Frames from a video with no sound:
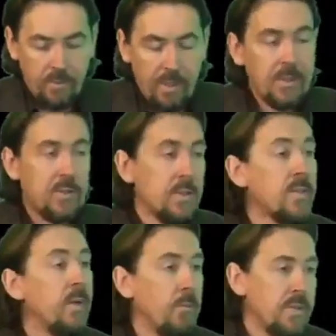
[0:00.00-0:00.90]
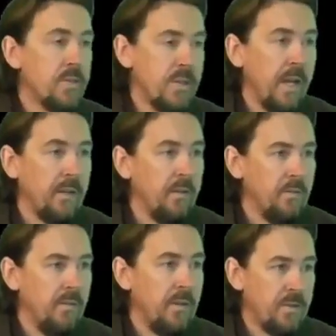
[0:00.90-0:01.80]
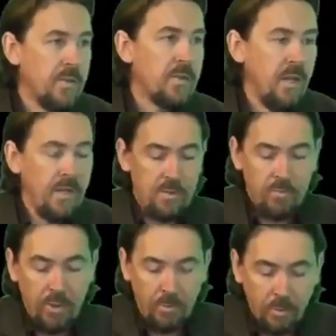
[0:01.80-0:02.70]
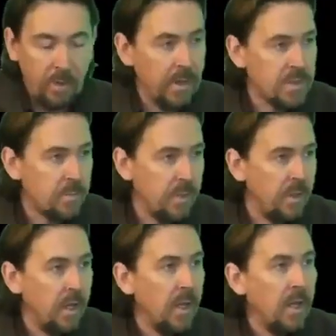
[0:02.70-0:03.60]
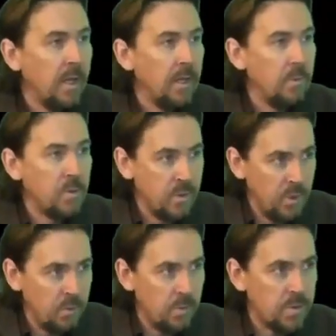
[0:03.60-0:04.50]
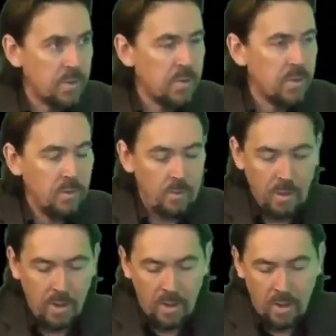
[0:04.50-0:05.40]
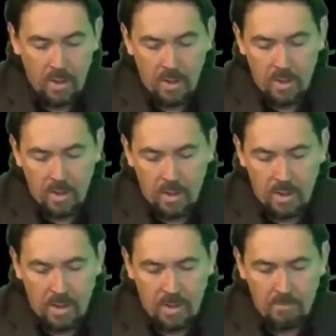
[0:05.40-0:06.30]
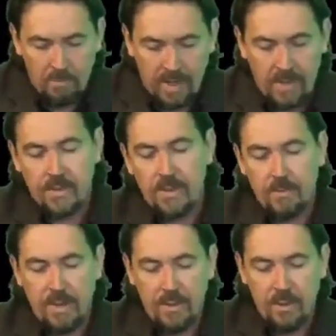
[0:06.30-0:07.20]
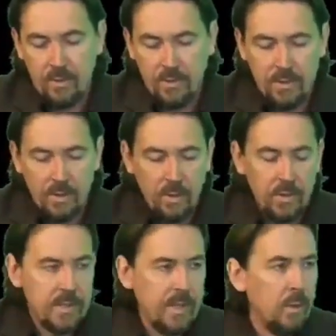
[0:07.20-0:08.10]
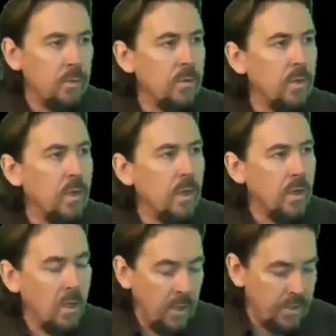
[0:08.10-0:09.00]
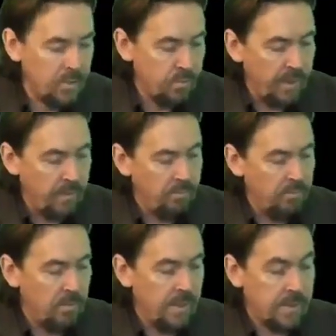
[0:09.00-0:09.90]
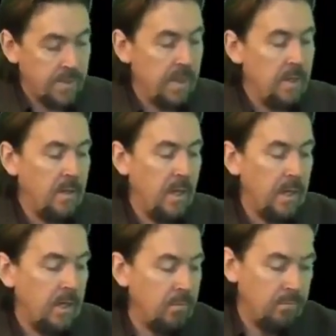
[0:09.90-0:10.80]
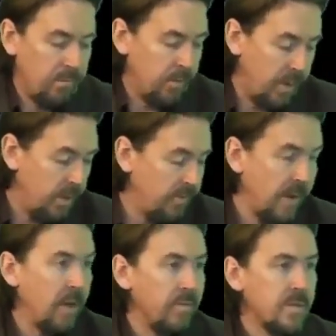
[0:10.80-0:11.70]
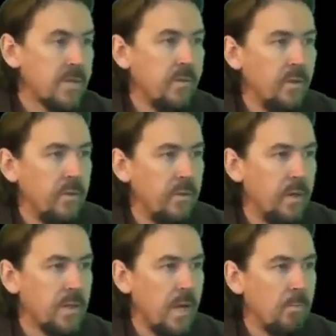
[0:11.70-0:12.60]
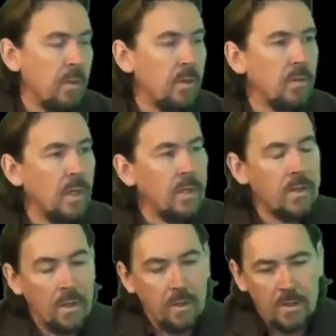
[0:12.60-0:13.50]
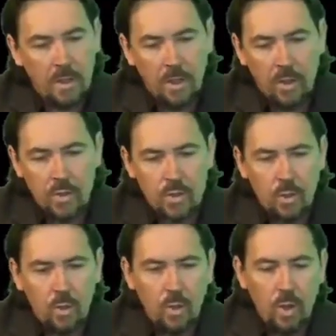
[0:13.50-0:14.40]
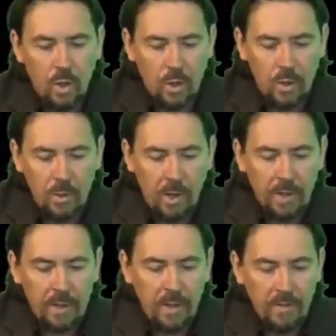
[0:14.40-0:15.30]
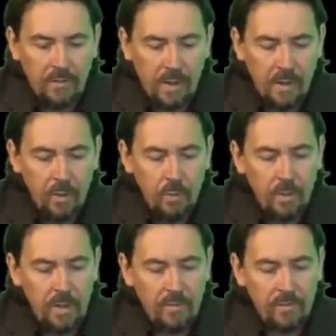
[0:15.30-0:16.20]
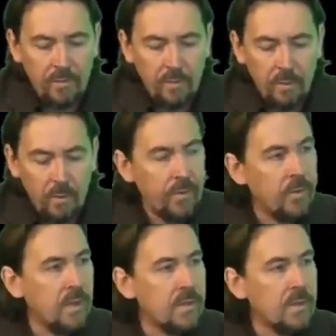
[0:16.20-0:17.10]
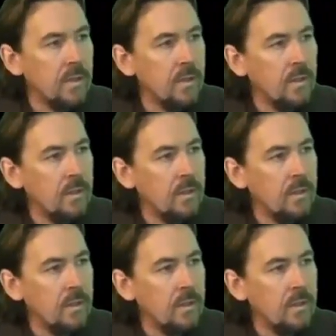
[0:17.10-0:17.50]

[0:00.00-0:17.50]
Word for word: But let's just say it was the second. Let's just say it is a real book, and it's been and it was used to um, pass this message or this knowledge down, mm-hmm. and it's written, let's say, in 1835, for, for, for example. Yeah, right? And yeah. so, can you identify who may have authored it?